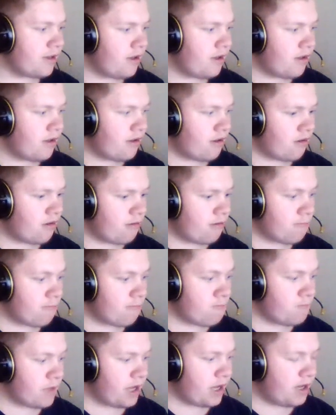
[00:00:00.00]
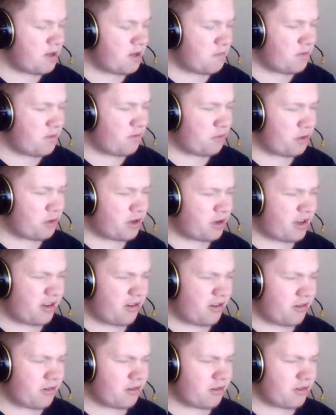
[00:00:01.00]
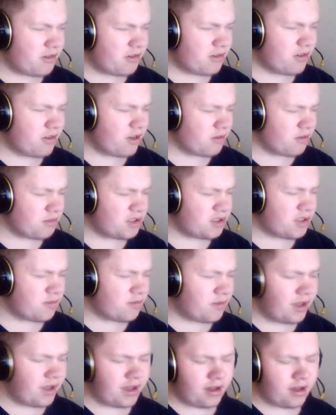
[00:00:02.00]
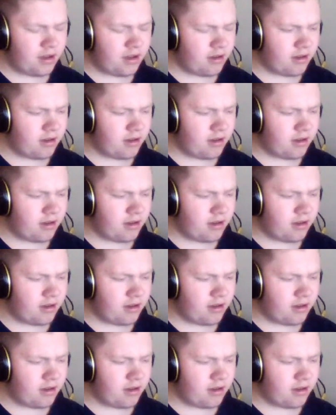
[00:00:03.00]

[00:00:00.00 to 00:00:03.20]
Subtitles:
I have been working on something.